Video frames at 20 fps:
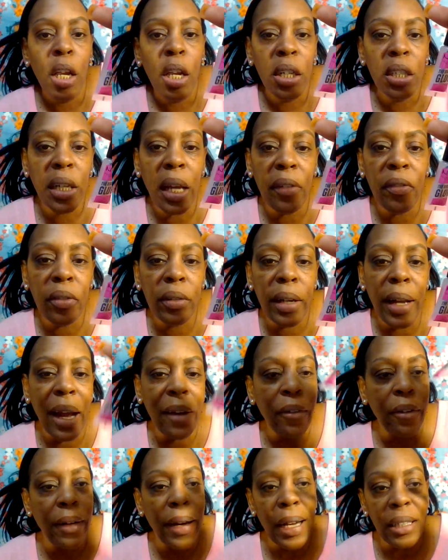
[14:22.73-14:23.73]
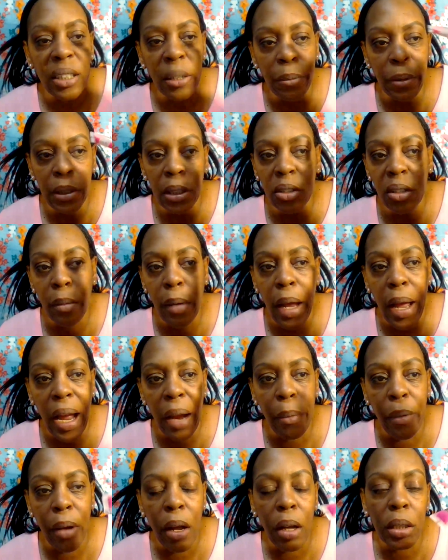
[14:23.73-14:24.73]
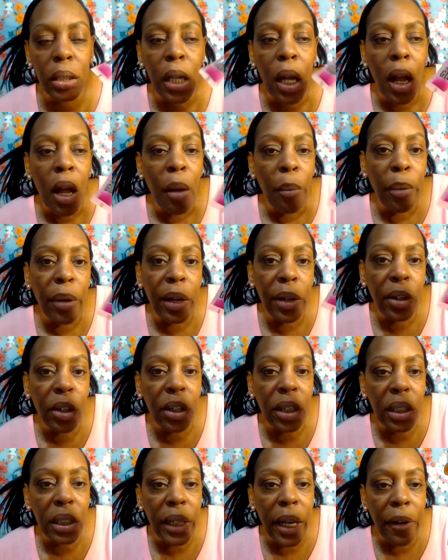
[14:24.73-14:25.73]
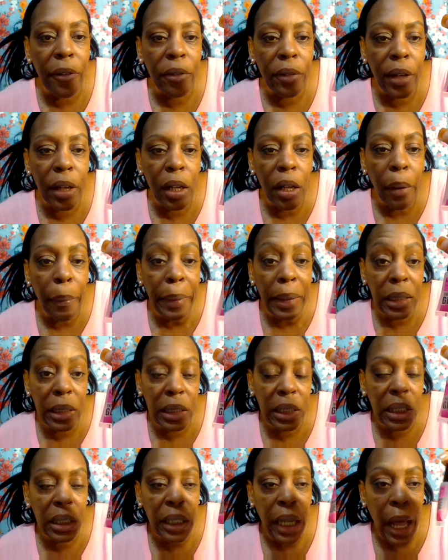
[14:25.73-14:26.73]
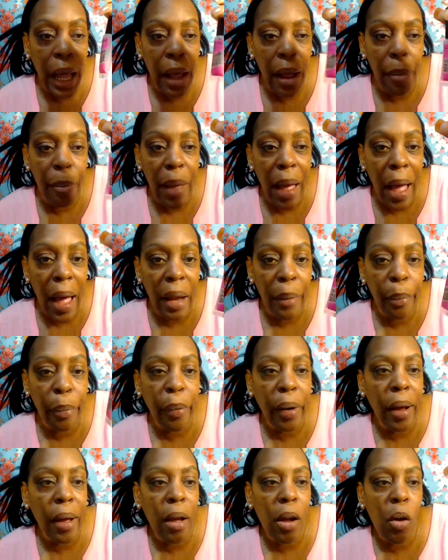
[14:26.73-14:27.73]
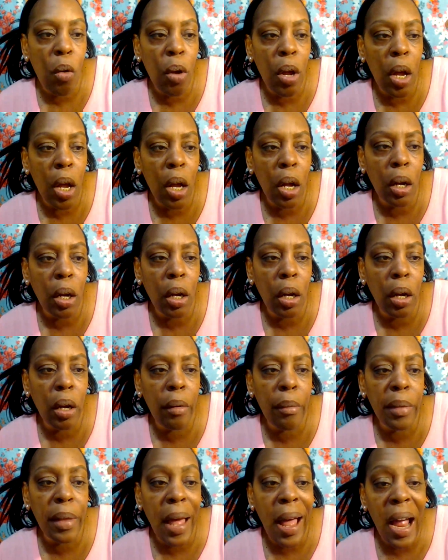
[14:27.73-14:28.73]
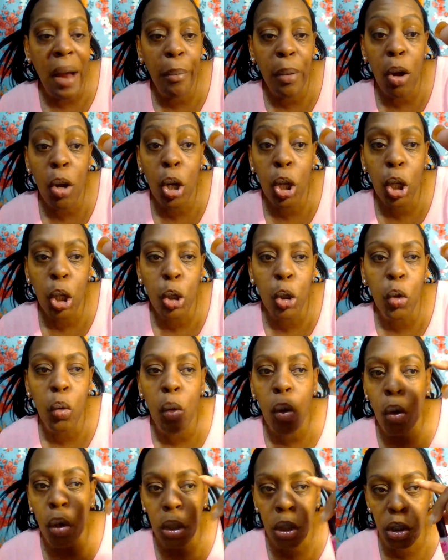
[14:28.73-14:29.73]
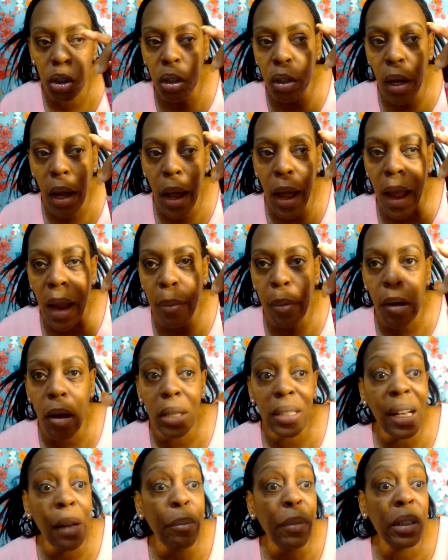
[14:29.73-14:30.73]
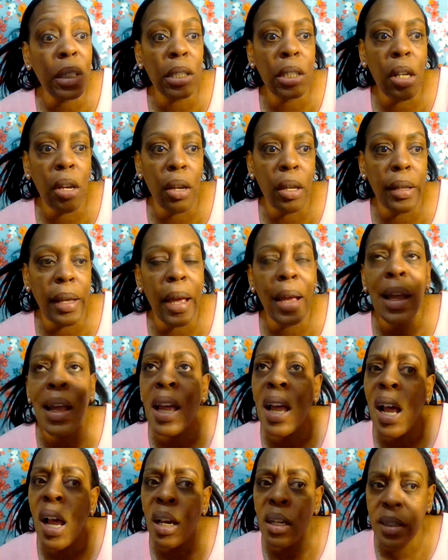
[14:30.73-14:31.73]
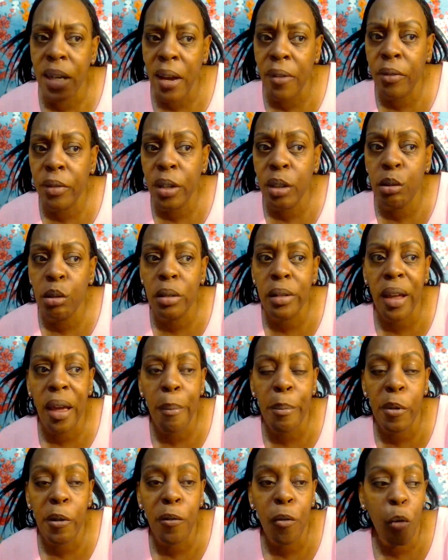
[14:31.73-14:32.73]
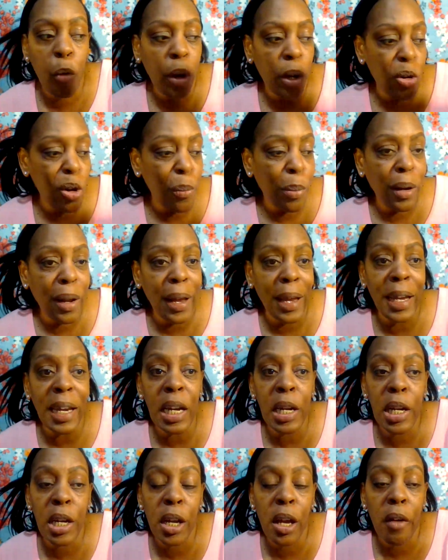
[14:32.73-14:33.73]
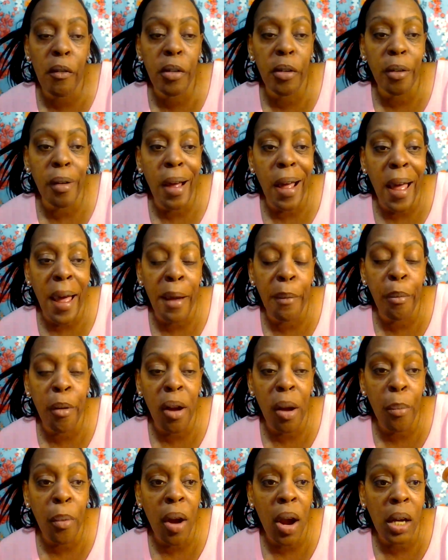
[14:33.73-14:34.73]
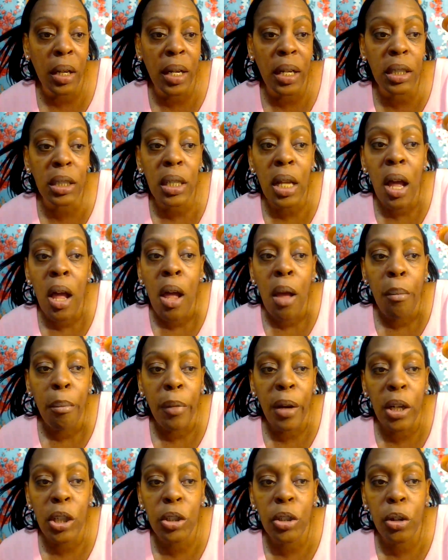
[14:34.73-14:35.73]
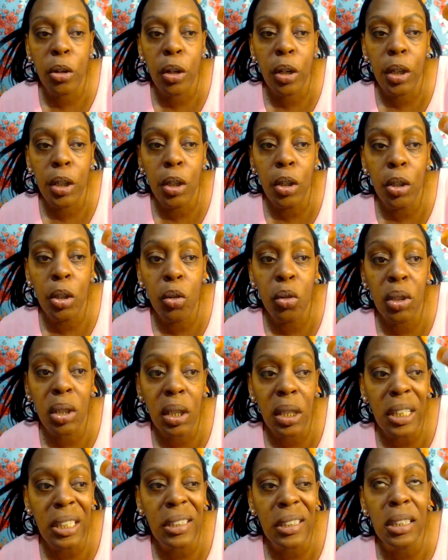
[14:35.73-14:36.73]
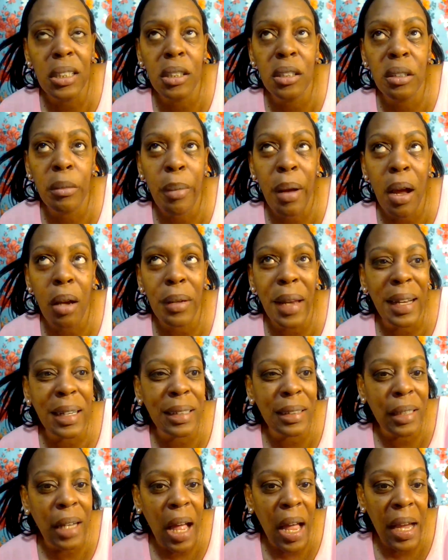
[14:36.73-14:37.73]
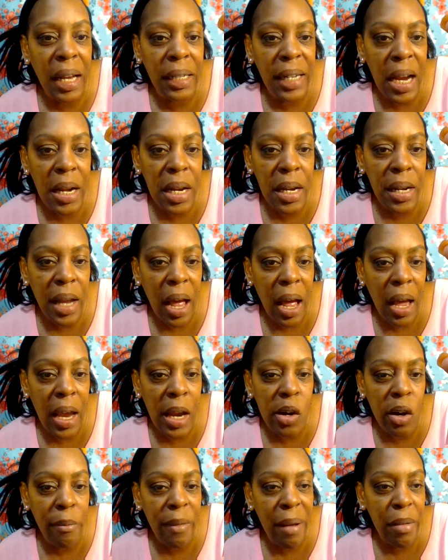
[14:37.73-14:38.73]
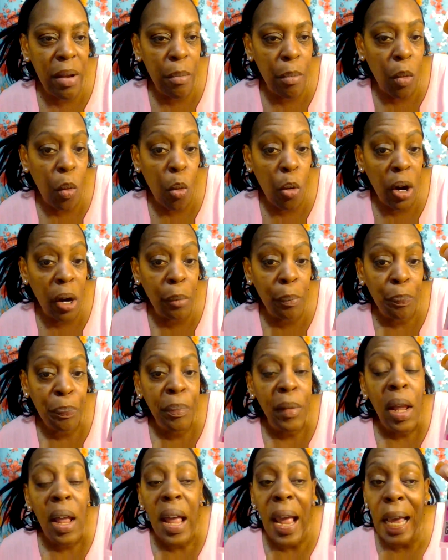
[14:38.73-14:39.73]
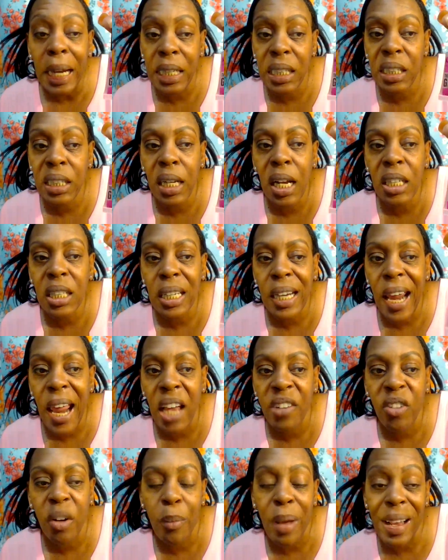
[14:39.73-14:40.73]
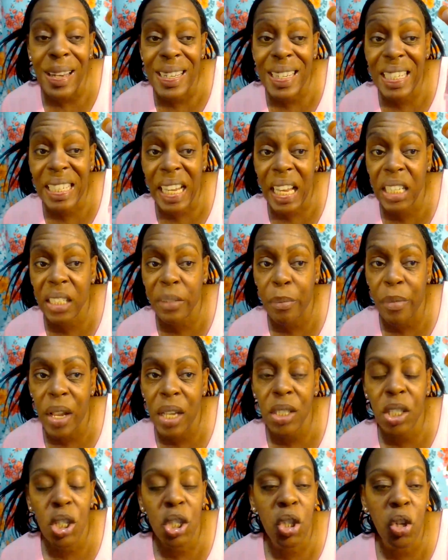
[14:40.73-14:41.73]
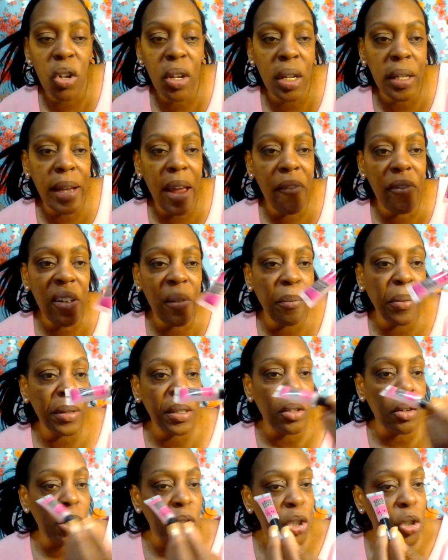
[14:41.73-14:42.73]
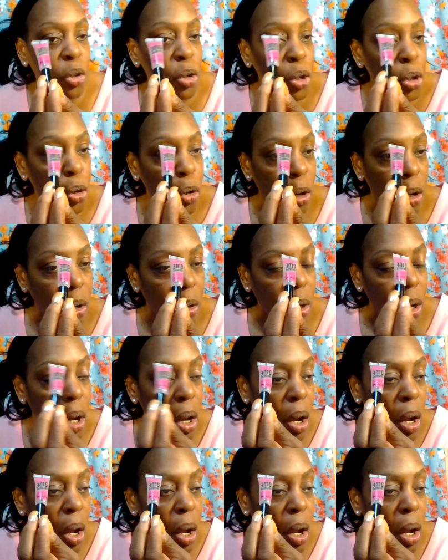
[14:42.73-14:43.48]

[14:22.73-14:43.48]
definitely i forgot to put this on my eyebrows but you can definitely put this um eyebrow um, the eyebrow glue onto your eyebrows. I meant to tell you that. Definitely do that before you apply any of your eyebrow products. Make sure you use this. This is about like nine ninety nine or maybe more. And this does last for about six months. So you can definitely put this onto your